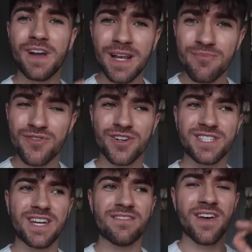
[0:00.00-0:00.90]
feeling
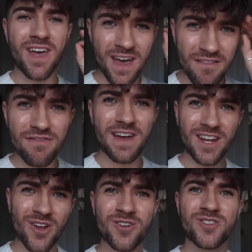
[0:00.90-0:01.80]
productive and
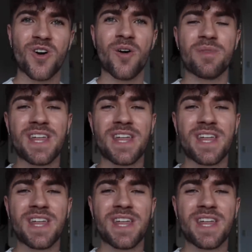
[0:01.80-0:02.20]
feeling on top.